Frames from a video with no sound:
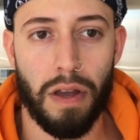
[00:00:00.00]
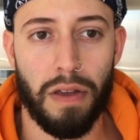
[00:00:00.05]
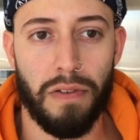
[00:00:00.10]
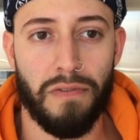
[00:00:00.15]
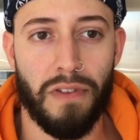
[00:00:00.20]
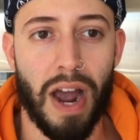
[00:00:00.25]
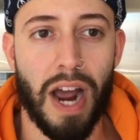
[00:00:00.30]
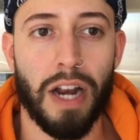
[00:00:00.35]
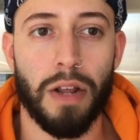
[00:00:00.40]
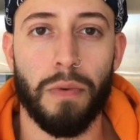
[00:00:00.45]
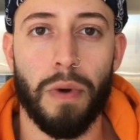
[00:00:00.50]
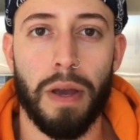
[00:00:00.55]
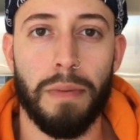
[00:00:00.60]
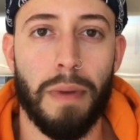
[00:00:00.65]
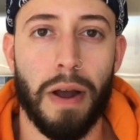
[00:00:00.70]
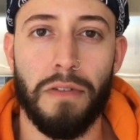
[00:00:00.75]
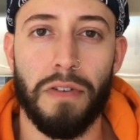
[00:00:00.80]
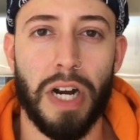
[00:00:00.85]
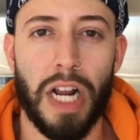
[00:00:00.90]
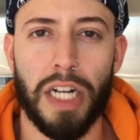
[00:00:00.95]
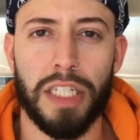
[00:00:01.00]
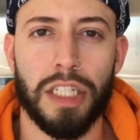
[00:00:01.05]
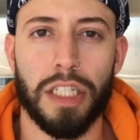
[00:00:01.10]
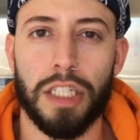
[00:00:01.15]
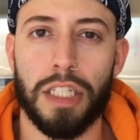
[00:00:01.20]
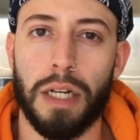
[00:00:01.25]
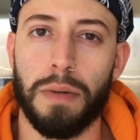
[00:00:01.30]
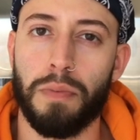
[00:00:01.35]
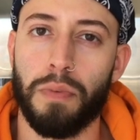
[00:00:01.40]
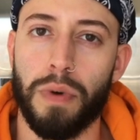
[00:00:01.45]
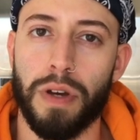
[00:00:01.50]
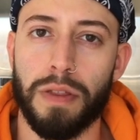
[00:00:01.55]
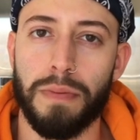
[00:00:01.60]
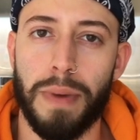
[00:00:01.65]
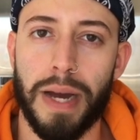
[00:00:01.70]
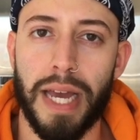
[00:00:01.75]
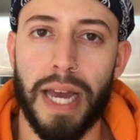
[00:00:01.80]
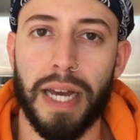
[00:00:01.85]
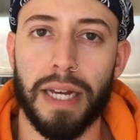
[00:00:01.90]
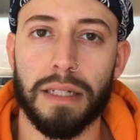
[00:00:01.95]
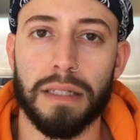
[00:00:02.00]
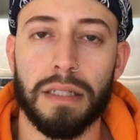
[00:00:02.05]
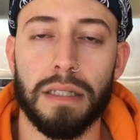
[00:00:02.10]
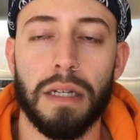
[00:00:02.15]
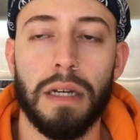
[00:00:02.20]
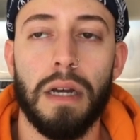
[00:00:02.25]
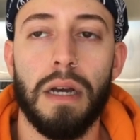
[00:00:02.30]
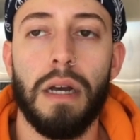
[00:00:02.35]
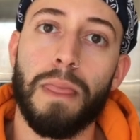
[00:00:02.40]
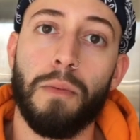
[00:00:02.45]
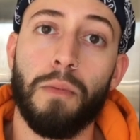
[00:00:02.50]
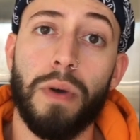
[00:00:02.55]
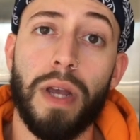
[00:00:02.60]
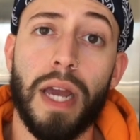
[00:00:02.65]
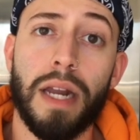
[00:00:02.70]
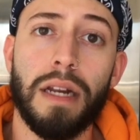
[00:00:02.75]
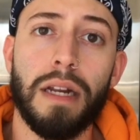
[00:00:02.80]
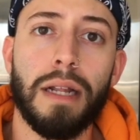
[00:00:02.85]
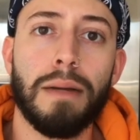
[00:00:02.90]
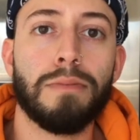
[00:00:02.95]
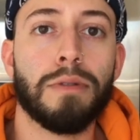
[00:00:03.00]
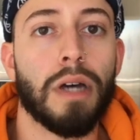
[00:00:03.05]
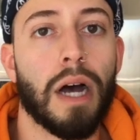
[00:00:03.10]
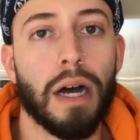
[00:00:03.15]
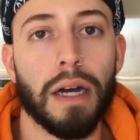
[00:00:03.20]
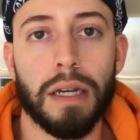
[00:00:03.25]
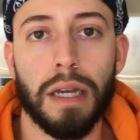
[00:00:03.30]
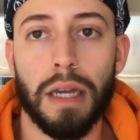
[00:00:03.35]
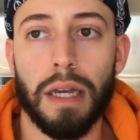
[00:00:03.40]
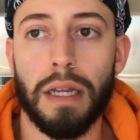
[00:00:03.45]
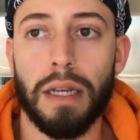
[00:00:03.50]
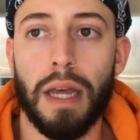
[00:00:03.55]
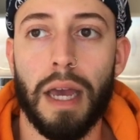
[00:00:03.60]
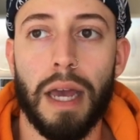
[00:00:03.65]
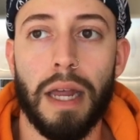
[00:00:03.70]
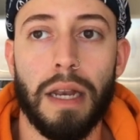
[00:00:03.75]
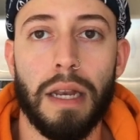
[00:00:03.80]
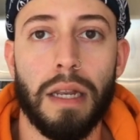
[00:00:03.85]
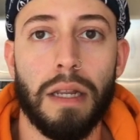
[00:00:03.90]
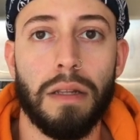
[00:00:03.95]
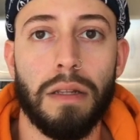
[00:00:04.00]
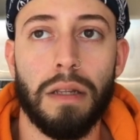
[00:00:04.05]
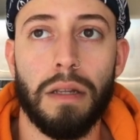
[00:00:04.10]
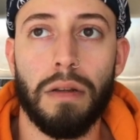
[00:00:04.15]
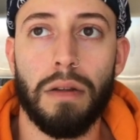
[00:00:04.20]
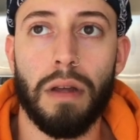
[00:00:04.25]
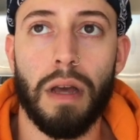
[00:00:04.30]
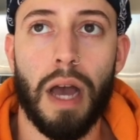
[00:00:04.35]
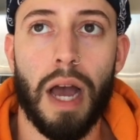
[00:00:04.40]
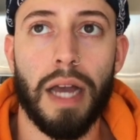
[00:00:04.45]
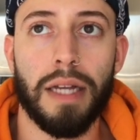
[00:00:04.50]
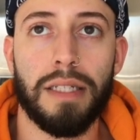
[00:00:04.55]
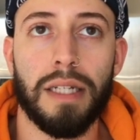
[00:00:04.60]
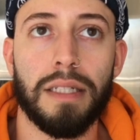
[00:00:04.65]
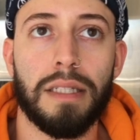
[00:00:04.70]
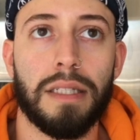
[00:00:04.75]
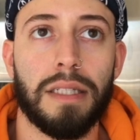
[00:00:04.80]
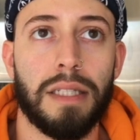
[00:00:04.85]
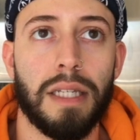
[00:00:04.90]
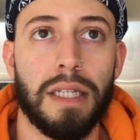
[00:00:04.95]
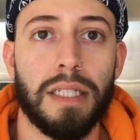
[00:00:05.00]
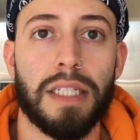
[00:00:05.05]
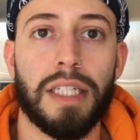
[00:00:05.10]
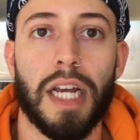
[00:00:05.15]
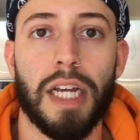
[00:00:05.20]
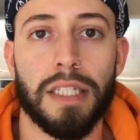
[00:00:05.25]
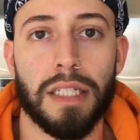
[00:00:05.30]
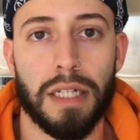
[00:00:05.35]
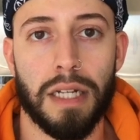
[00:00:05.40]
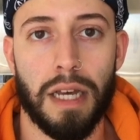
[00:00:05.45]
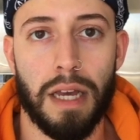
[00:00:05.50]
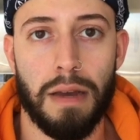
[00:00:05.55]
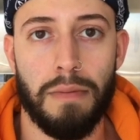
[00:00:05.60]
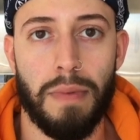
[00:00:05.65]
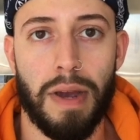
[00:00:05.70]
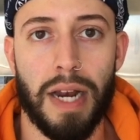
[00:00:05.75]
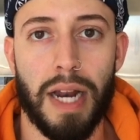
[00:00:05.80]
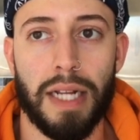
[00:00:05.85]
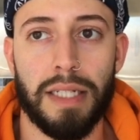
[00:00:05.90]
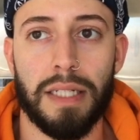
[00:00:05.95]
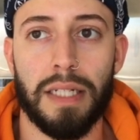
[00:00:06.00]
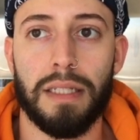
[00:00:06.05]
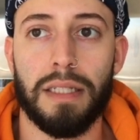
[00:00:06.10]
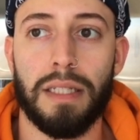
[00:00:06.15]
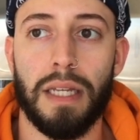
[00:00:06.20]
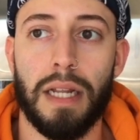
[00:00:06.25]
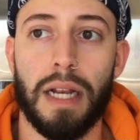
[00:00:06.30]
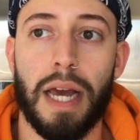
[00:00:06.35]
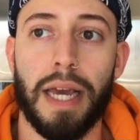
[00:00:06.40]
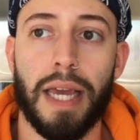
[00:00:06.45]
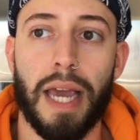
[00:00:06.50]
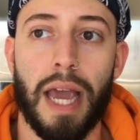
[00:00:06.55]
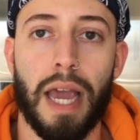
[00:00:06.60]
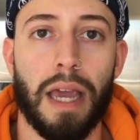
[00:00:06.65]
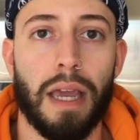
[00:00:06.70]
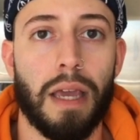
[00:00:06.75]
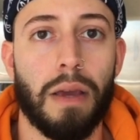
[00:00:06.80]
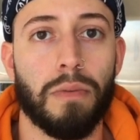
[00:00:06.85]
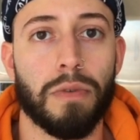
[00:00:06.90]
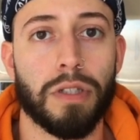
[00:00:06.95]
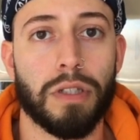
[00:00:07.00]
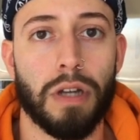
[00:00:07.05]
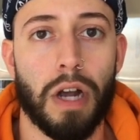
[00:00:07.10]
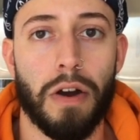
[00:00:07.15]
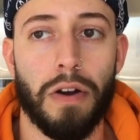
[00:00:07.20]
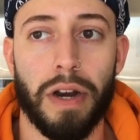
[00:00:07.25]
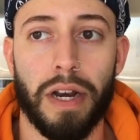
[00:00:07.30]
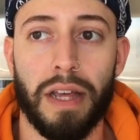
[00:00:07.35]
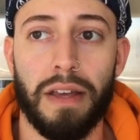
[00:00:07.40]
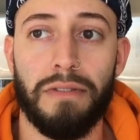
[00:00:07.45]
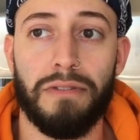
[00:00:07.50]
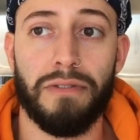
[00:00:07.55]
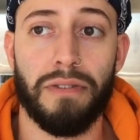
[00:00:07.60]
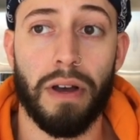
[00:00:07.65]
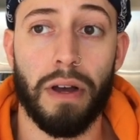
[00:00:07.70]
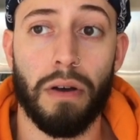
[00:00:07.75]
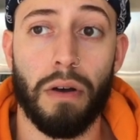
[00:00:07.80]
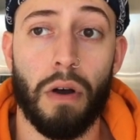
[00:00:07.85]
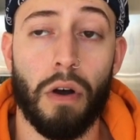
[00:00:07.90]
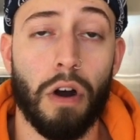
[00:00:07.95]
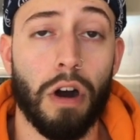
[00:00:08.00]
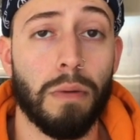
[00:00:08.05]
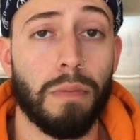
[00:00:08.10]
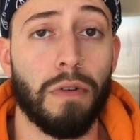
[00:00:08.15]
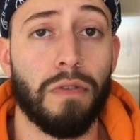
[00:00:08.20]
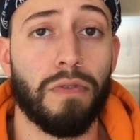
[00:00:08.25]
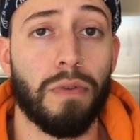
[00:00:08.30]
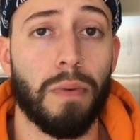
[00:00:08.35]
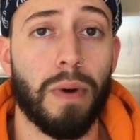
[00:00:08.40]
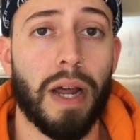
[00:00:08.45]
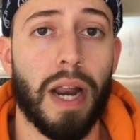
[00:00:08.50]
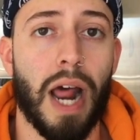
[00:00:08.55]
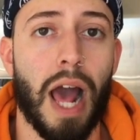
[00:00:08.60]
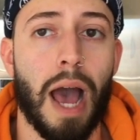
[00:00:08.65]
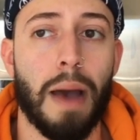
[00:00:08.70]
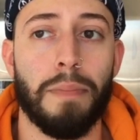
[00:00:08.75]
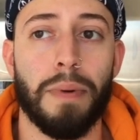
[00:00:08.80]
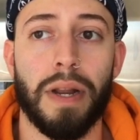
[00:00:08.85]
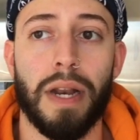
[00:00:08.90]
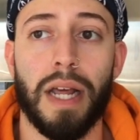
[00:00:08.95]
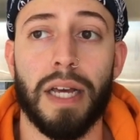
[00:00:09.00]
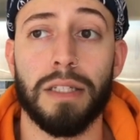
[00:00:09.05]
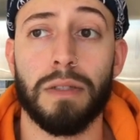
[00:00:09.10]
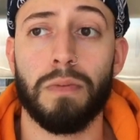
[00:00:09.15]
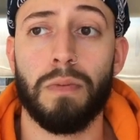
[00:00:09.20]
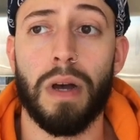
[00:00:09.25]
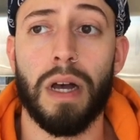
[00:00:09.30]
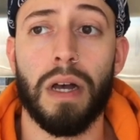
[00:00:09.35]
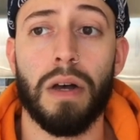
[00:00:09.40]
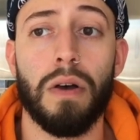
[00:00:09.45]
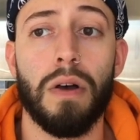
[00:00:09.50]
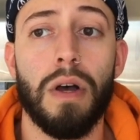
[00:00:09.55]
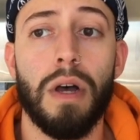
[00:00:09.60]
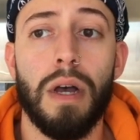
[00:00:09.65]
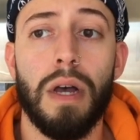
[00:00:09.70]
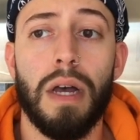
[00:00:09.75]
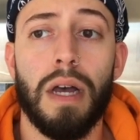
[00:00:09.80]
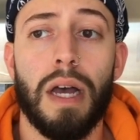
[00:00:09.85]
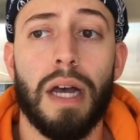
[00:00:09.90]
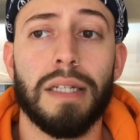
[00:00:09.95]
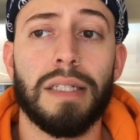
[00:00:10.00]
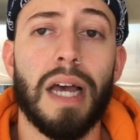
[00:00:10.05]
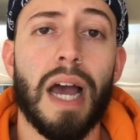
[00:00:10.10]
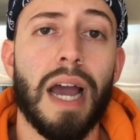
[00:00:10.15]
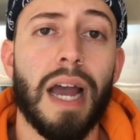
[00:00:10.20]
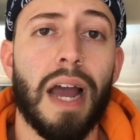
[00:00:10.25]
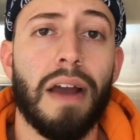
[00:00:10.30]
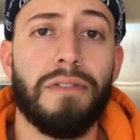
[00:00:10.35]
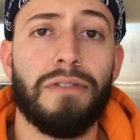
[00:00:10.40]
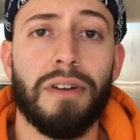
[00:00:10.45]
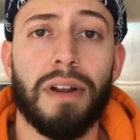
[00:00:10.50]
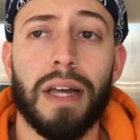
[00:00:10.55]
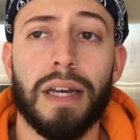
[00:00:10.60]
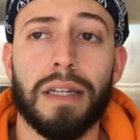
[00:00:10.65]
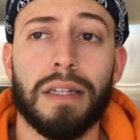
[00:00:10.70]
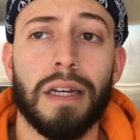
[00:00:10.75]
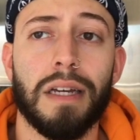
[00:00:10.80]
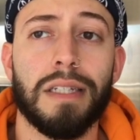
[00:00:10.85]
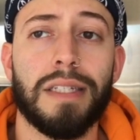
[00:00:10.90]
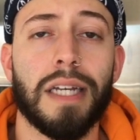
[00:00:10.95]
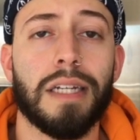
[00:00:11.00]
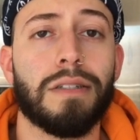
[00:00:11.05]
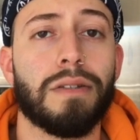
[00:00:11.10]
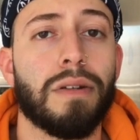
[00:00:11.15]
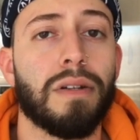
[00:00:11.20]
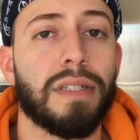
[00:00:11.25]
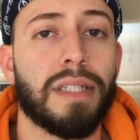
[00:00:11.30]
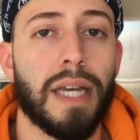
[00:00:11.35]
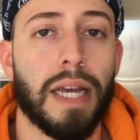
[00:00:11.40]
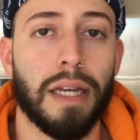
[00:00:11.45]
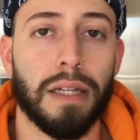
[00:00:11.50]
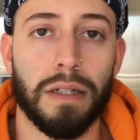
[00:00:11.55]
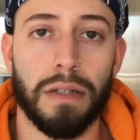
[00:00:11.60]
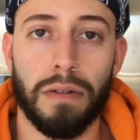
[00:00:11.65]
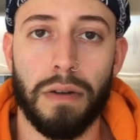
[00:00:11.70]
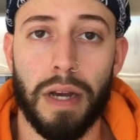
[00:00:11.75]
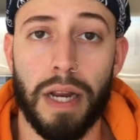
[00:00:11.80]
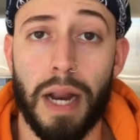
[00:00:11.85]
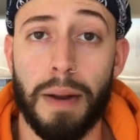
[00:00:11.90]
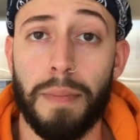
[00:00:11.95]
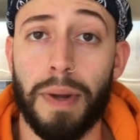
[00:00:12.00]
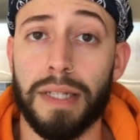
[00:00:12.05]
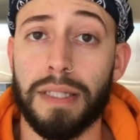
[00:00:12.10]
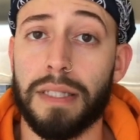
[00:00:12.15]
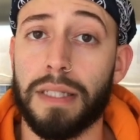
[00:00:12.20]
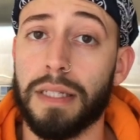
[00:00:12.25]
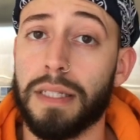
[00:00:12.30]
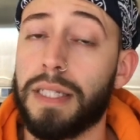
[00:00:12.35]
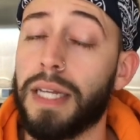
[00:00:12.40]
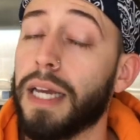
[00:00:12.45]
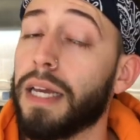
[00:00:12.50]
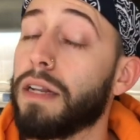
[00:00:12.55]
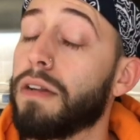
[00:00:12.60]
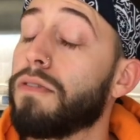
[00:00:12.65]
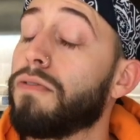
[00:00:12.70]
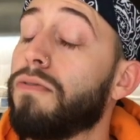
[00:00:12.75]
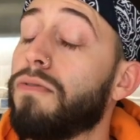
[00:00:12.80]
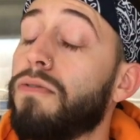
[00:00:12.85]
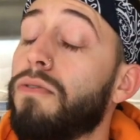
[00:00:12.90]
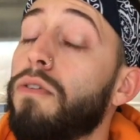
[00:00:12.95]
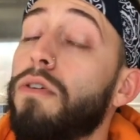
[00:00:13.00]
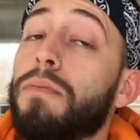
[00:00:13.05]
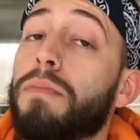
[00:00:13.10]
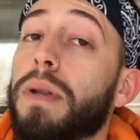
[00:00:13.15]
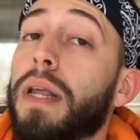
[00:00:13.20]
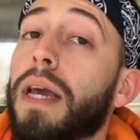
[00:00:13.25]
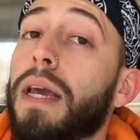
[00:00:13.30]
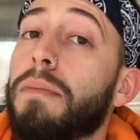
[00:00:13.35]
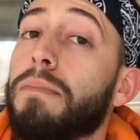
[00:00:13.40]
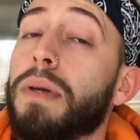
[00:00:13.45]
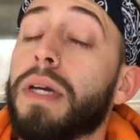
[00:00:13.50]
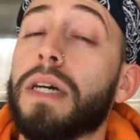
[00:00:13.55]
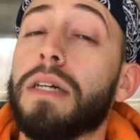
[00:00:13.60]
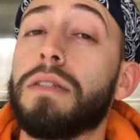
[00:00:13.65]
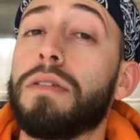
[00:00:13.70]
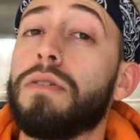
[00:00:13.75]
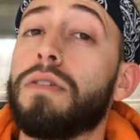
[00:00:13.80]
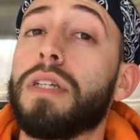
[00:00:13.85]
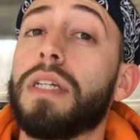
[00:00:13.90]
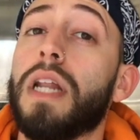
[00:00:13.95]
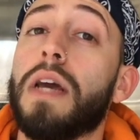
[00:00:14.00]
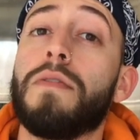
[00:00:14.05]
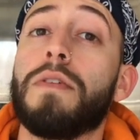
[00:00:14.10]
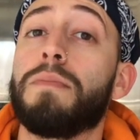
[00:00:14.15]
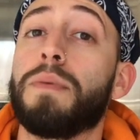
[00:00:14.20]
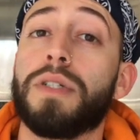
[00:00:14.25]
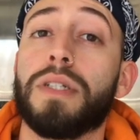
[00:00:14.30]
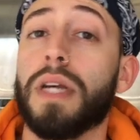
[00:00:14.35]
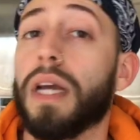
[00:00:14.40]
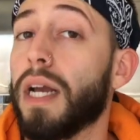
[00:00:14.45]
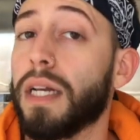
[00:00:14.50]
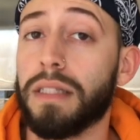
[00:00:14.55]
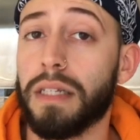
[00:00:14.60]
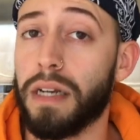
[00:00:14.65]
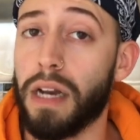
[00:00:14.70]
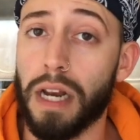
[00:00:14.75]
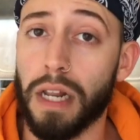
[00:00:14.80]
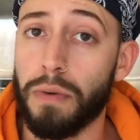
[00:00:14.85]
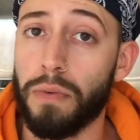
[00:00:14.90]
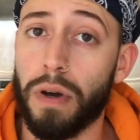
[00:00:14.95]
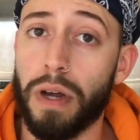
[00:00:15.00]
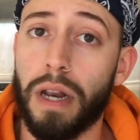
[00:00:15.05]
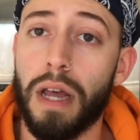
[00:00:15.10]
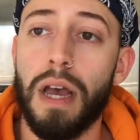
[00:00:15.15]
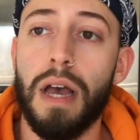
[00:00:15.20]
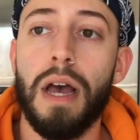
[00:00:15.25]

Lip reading: evaluate my relationship with my ex. We ended up talking and I did see change in him, and I did see, like, hey, he was sorry and he felt horrible for what had happened, as well as I feel like it takes two to tango, and I'm not taking the full blame because you should never put your hands on anyone,